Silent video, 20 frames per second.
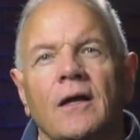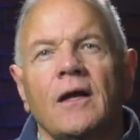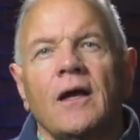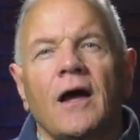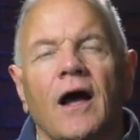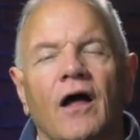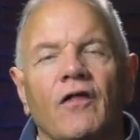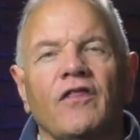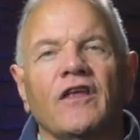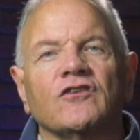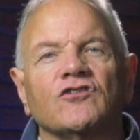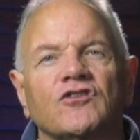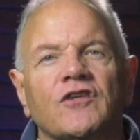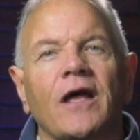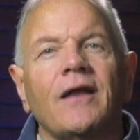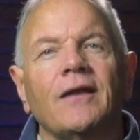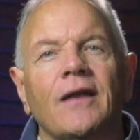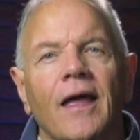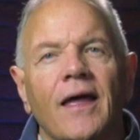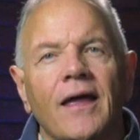this
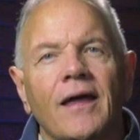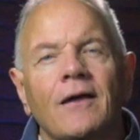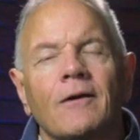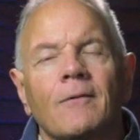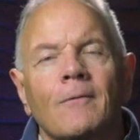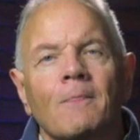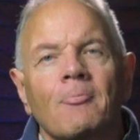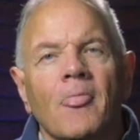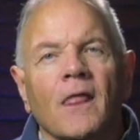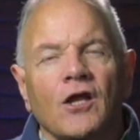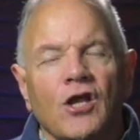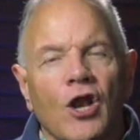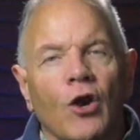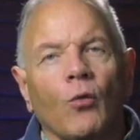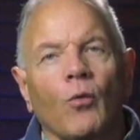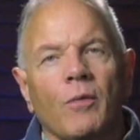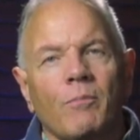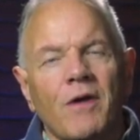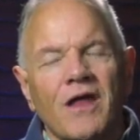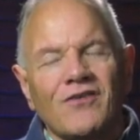Sunday, you know,
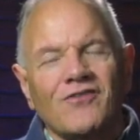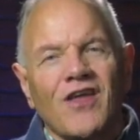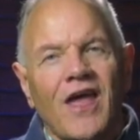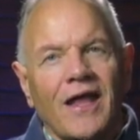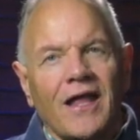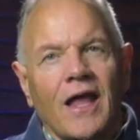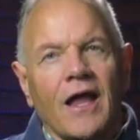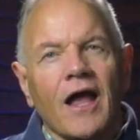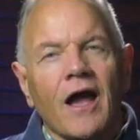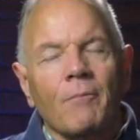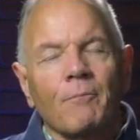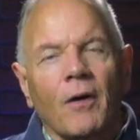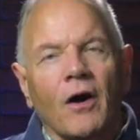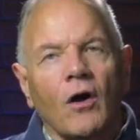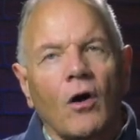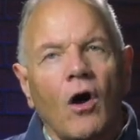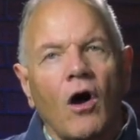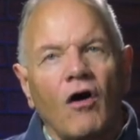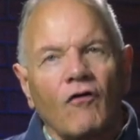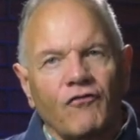we've been taking up our
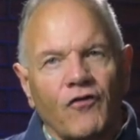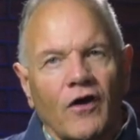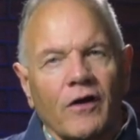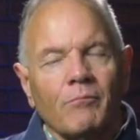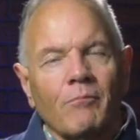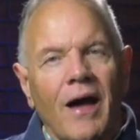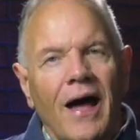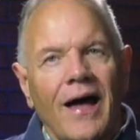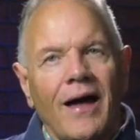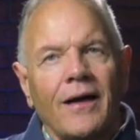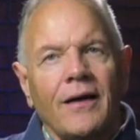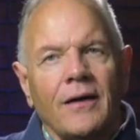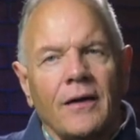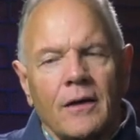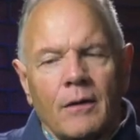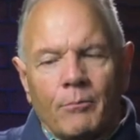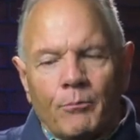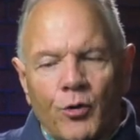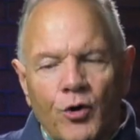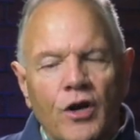offering by
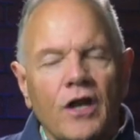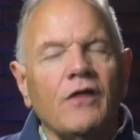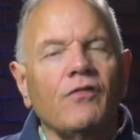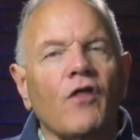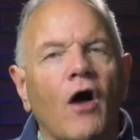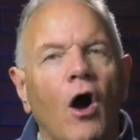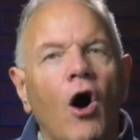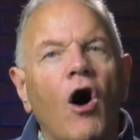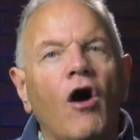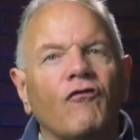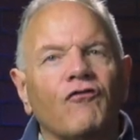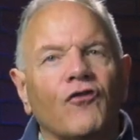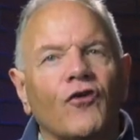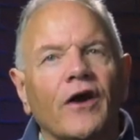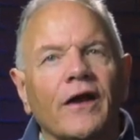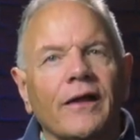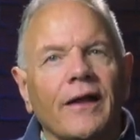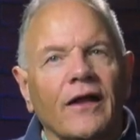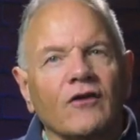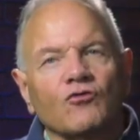putting the
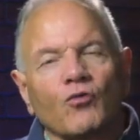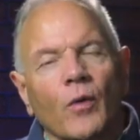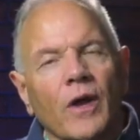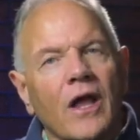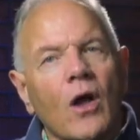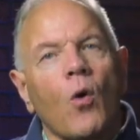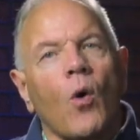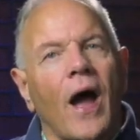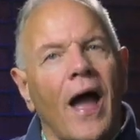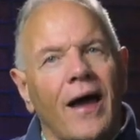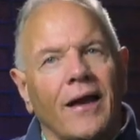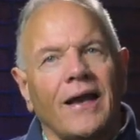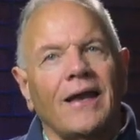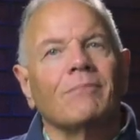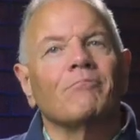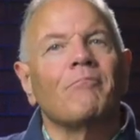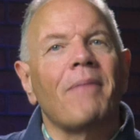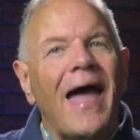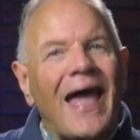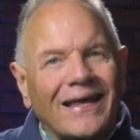offering as we go out
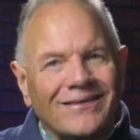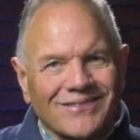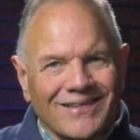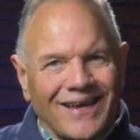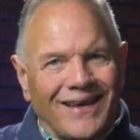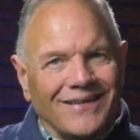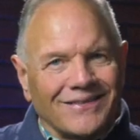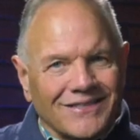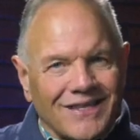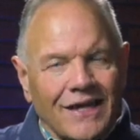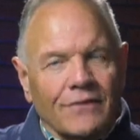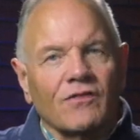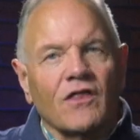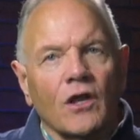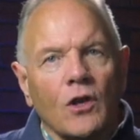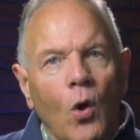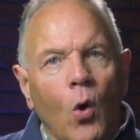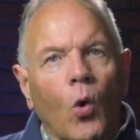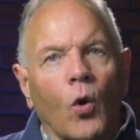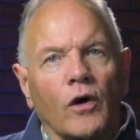in baskets at the
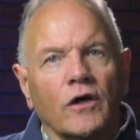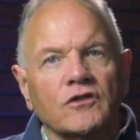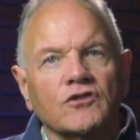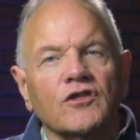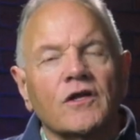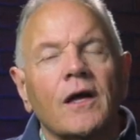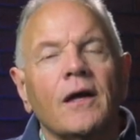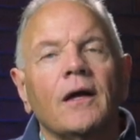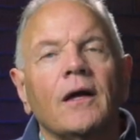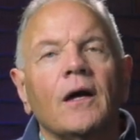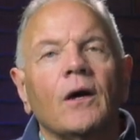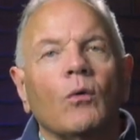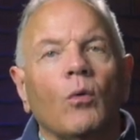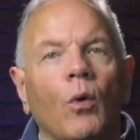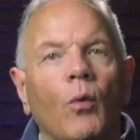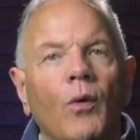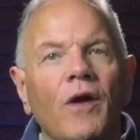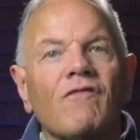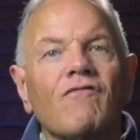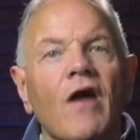doors.
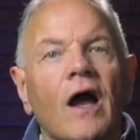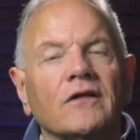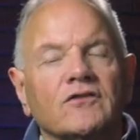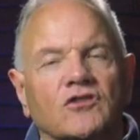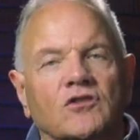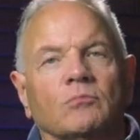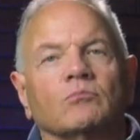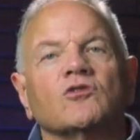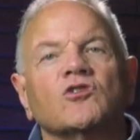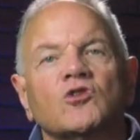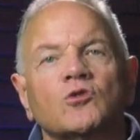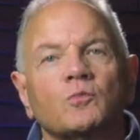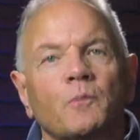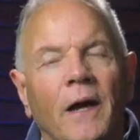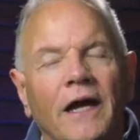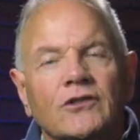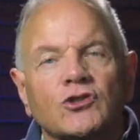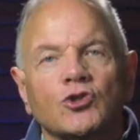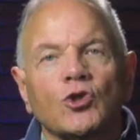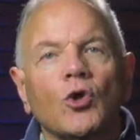Well, we've got some
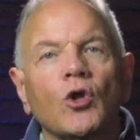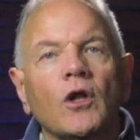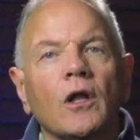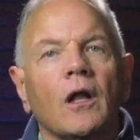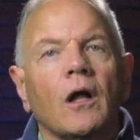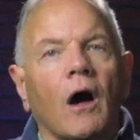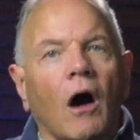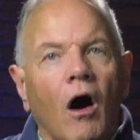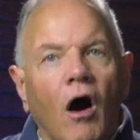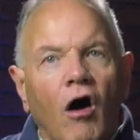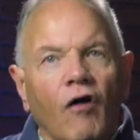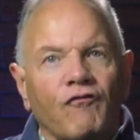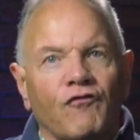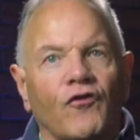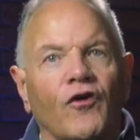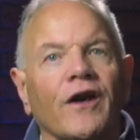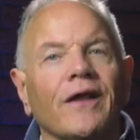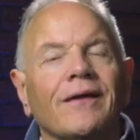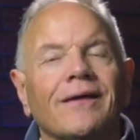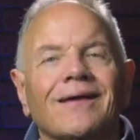special
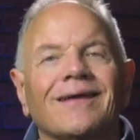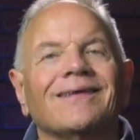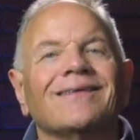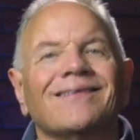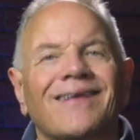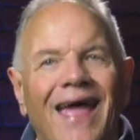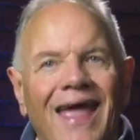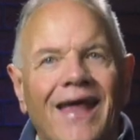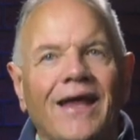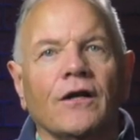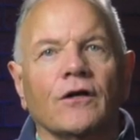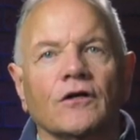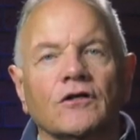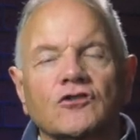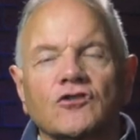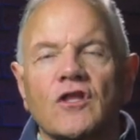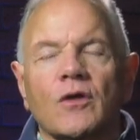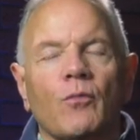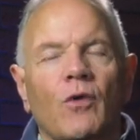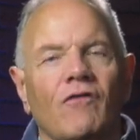offering
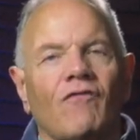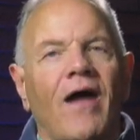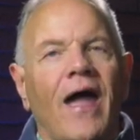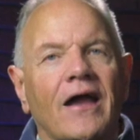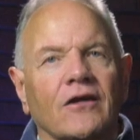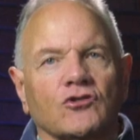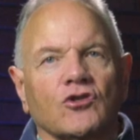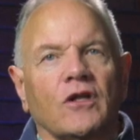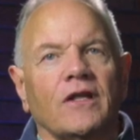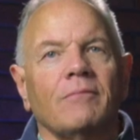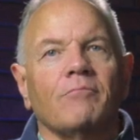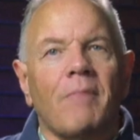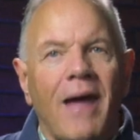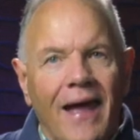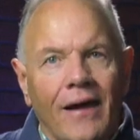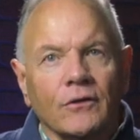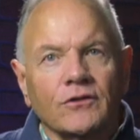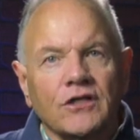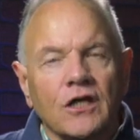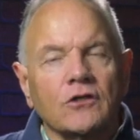containers that we've actually
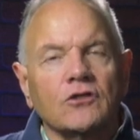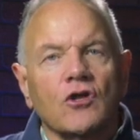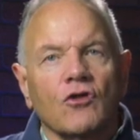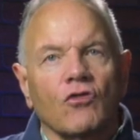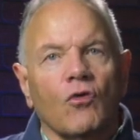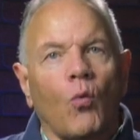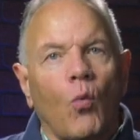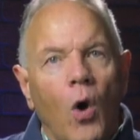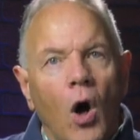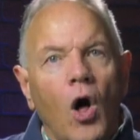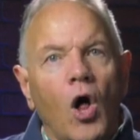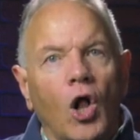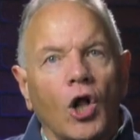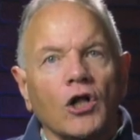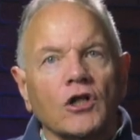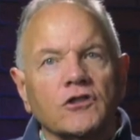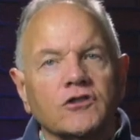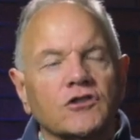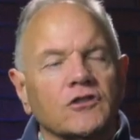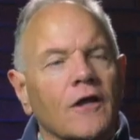mounted to the
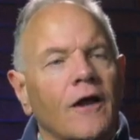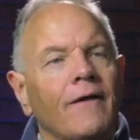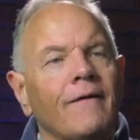walls